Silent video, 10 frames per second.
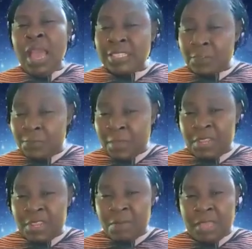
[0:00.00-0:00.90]
as a
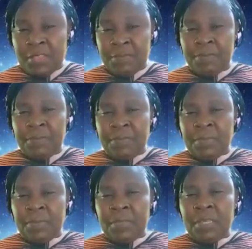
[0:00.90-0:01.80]
family man
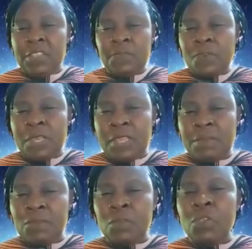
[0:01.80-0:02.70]
is for
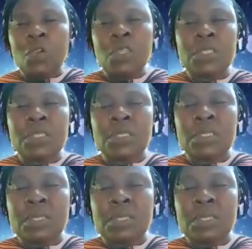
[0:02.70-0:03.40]
him to just